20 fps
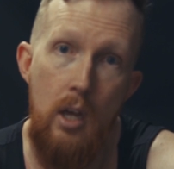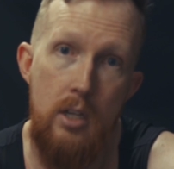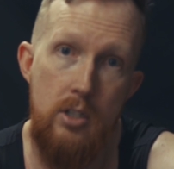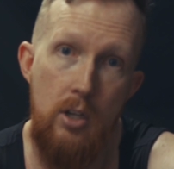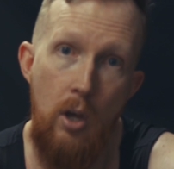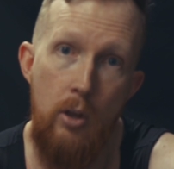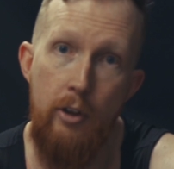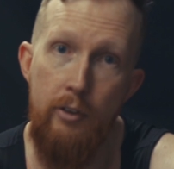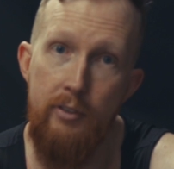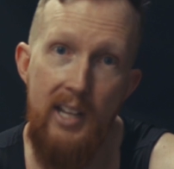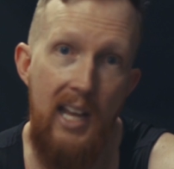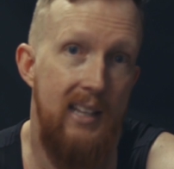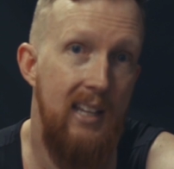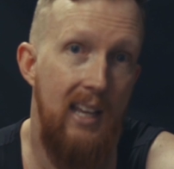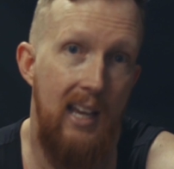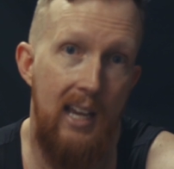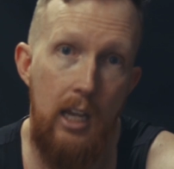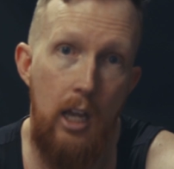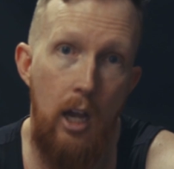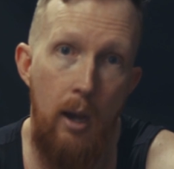So their debt
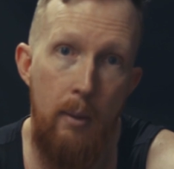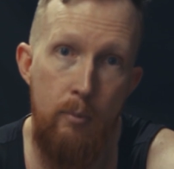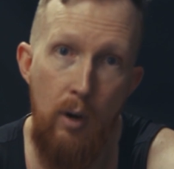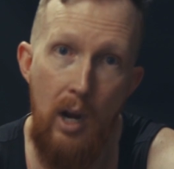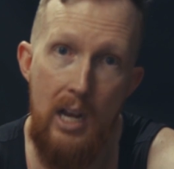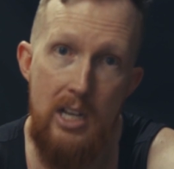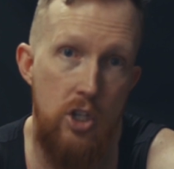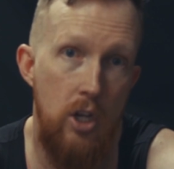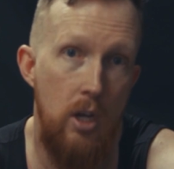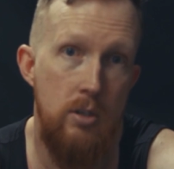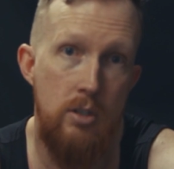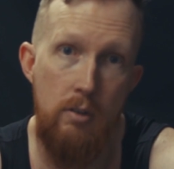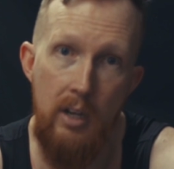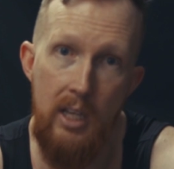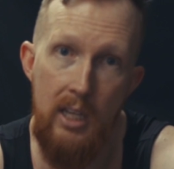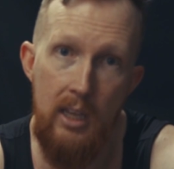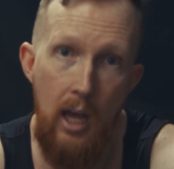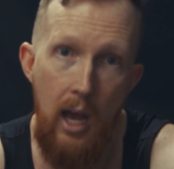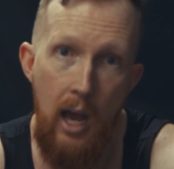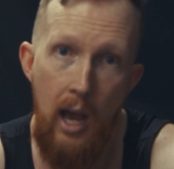to income ratios are
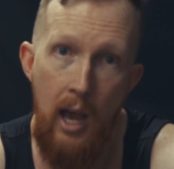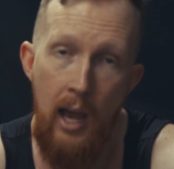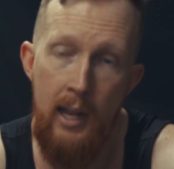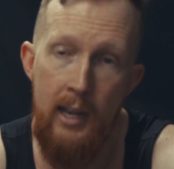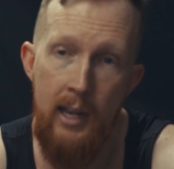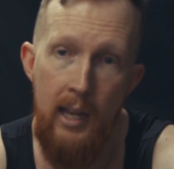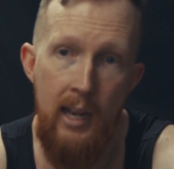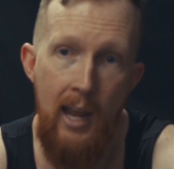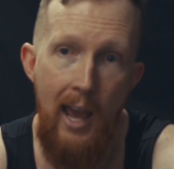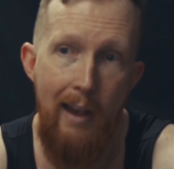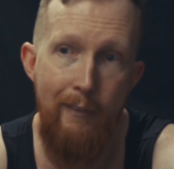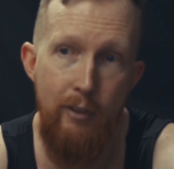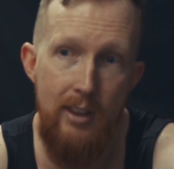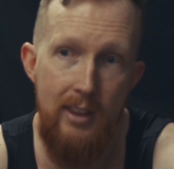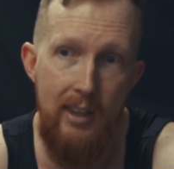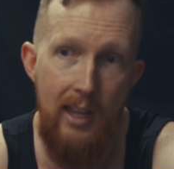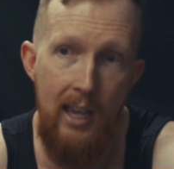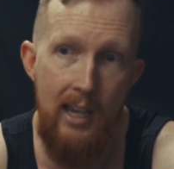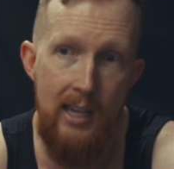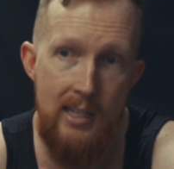in line, and
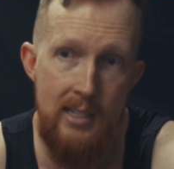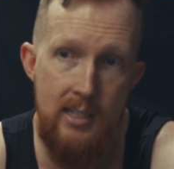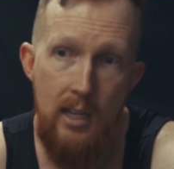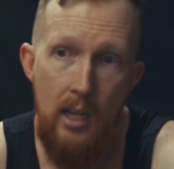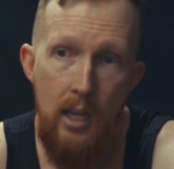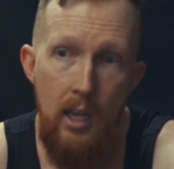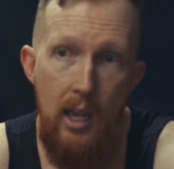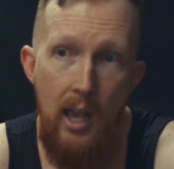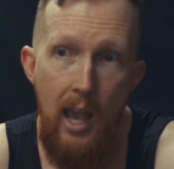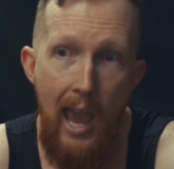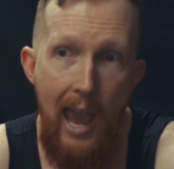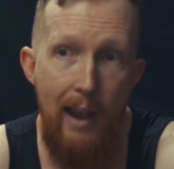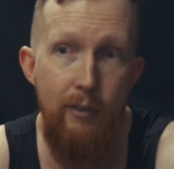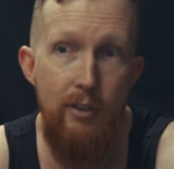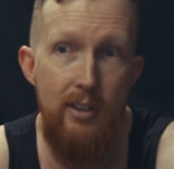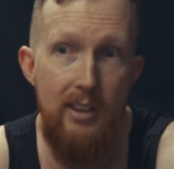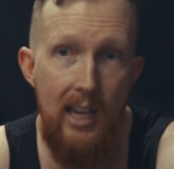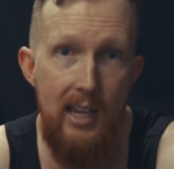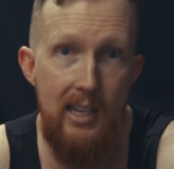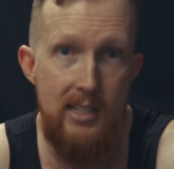everything
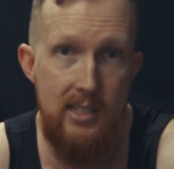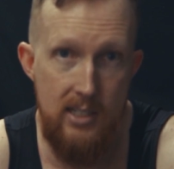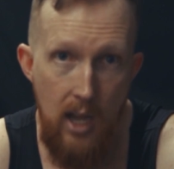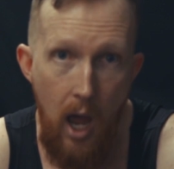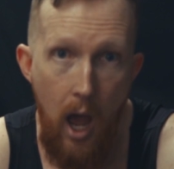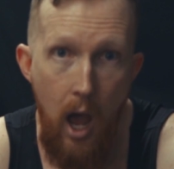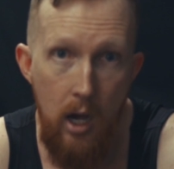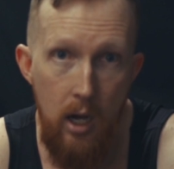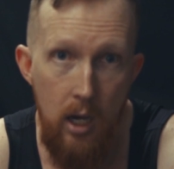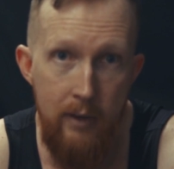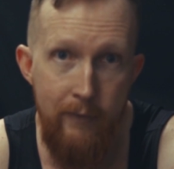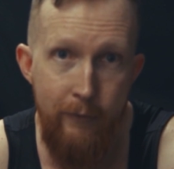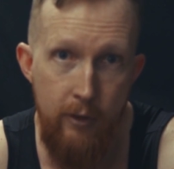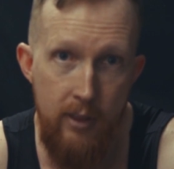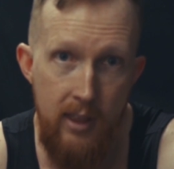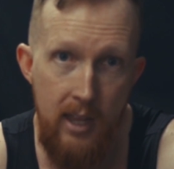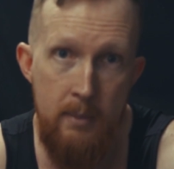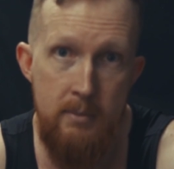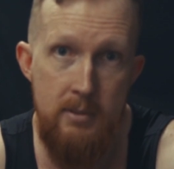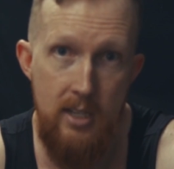is solid
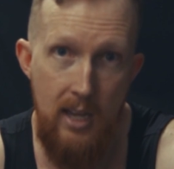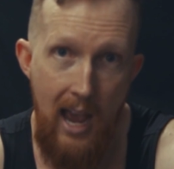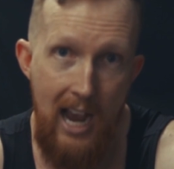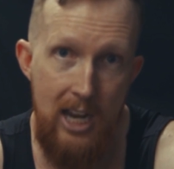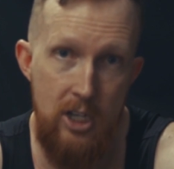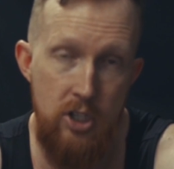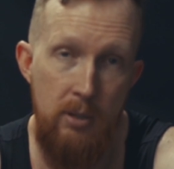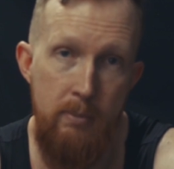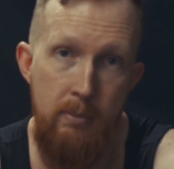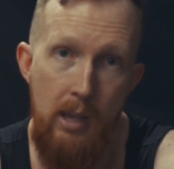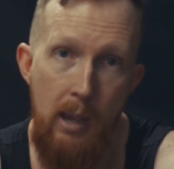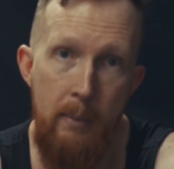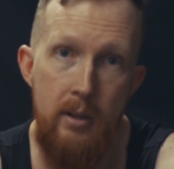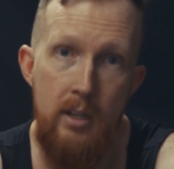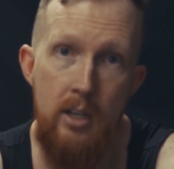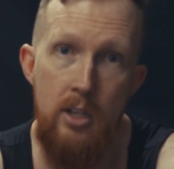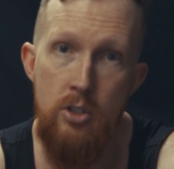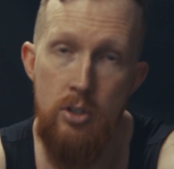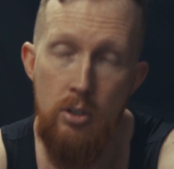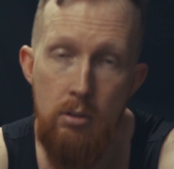for them to actually be able
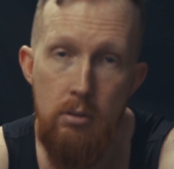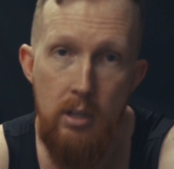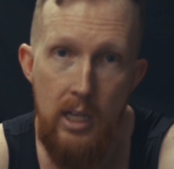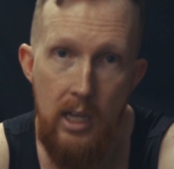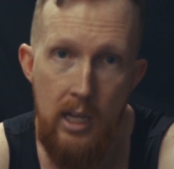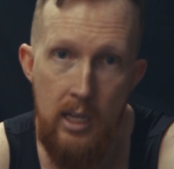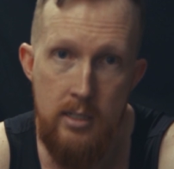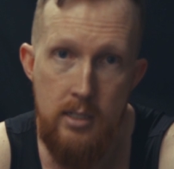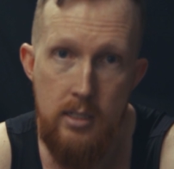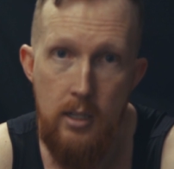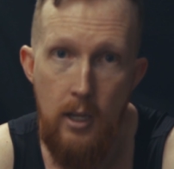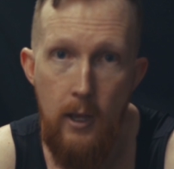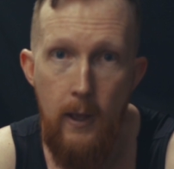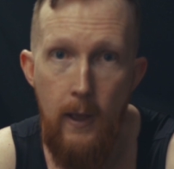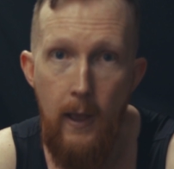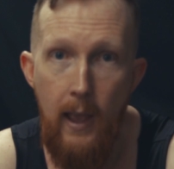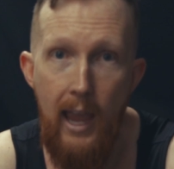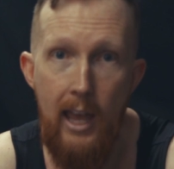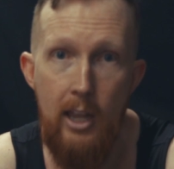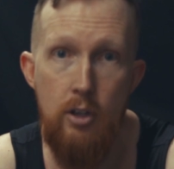to do this.
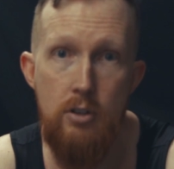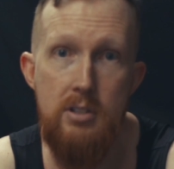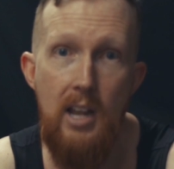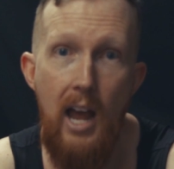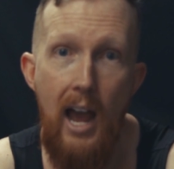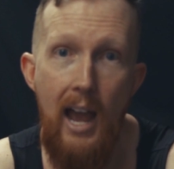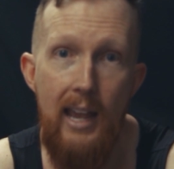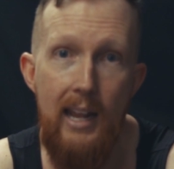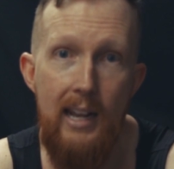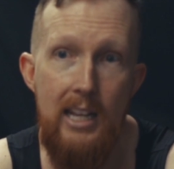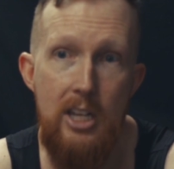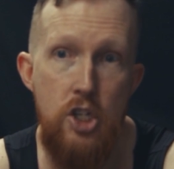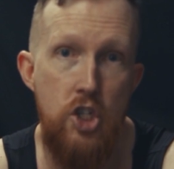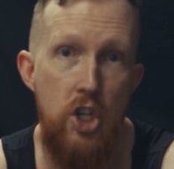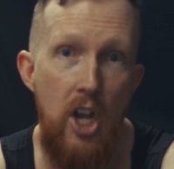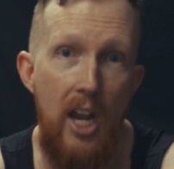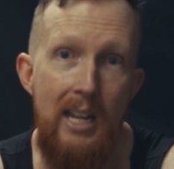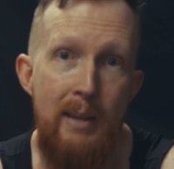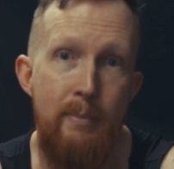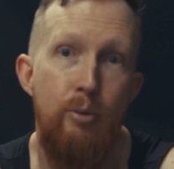And there's not any
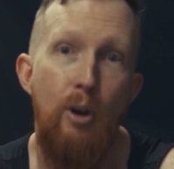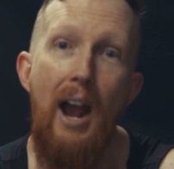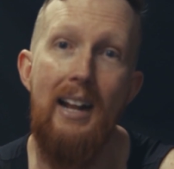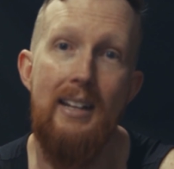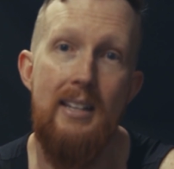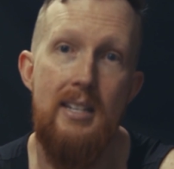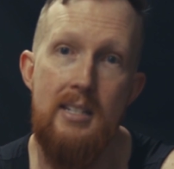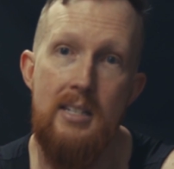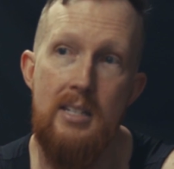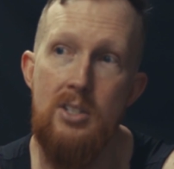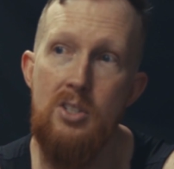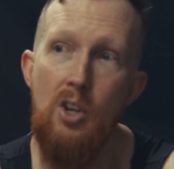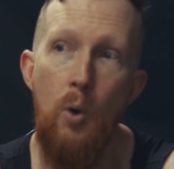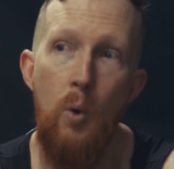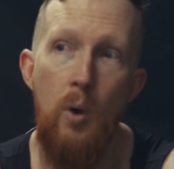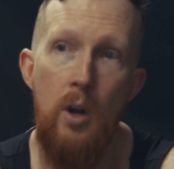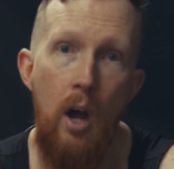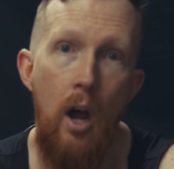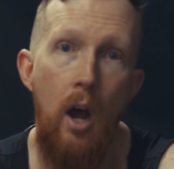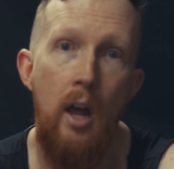shady practices
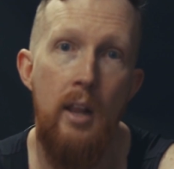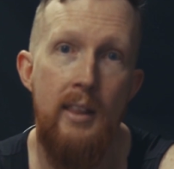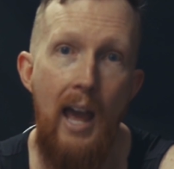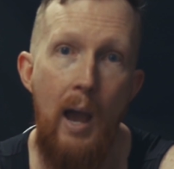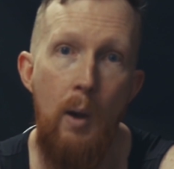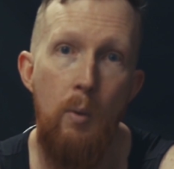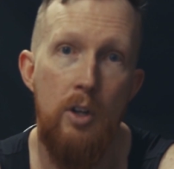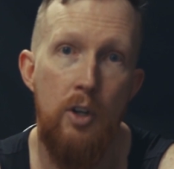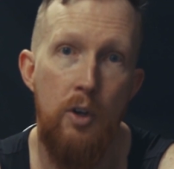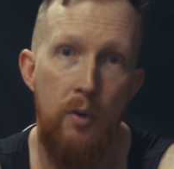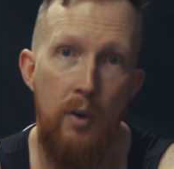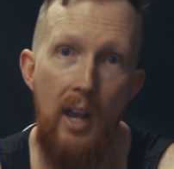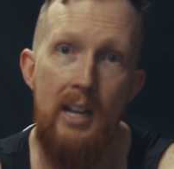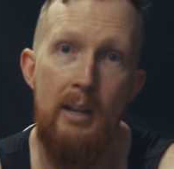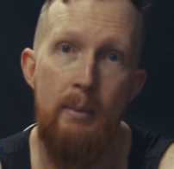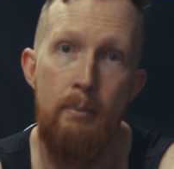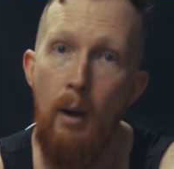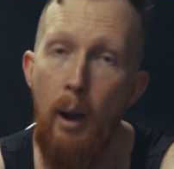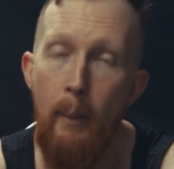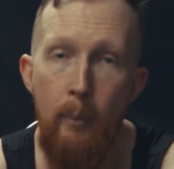going on that would create
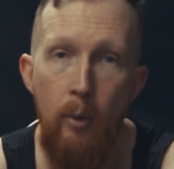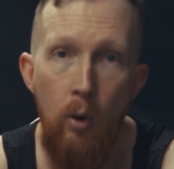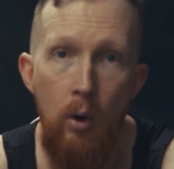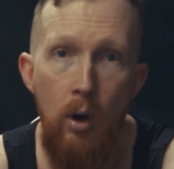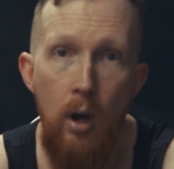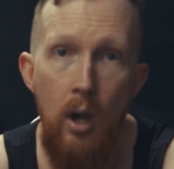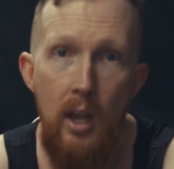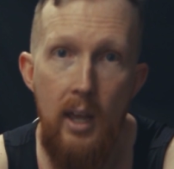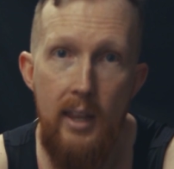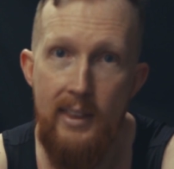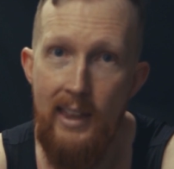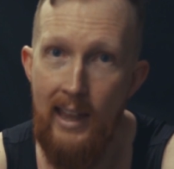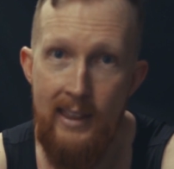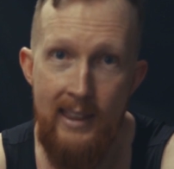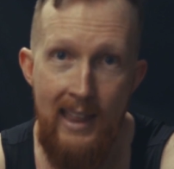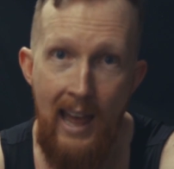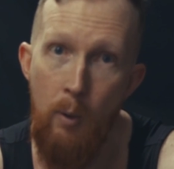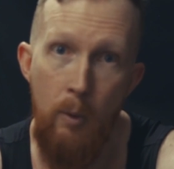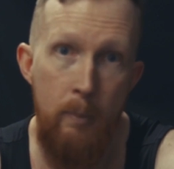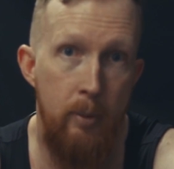a bubble
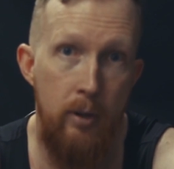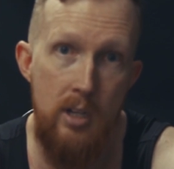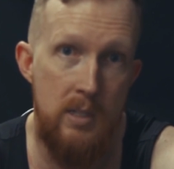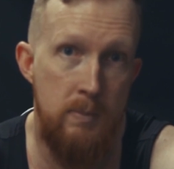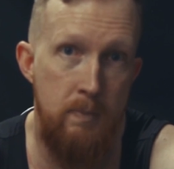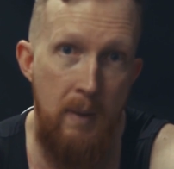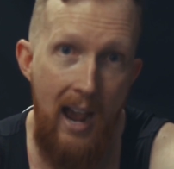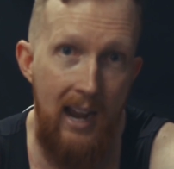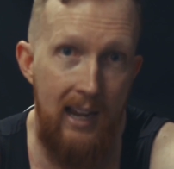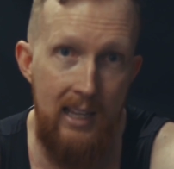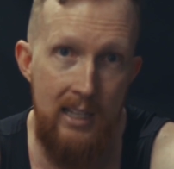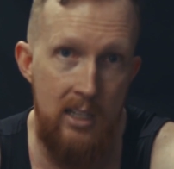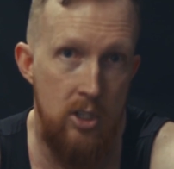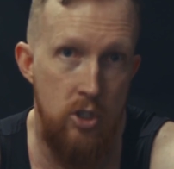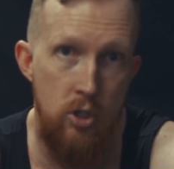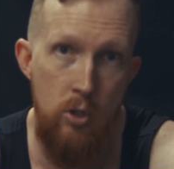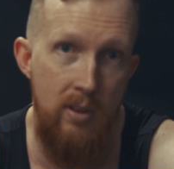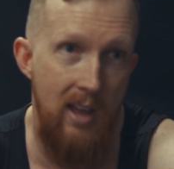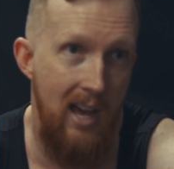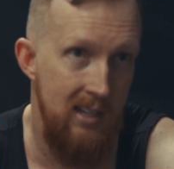that would put us back into
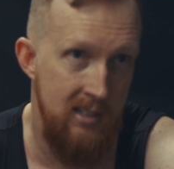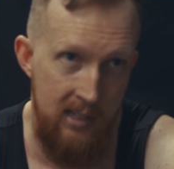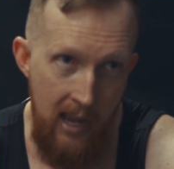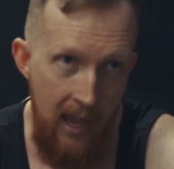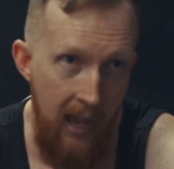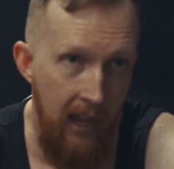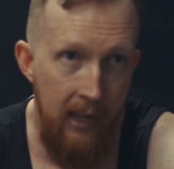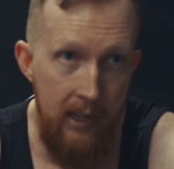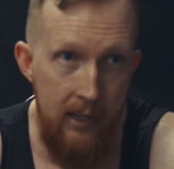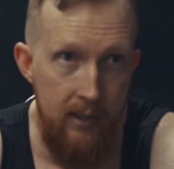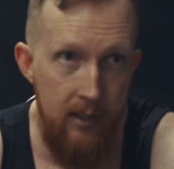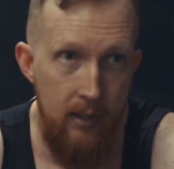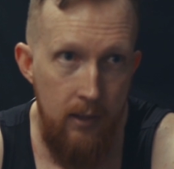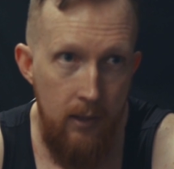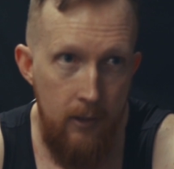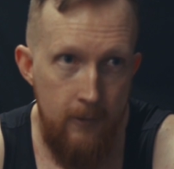2008.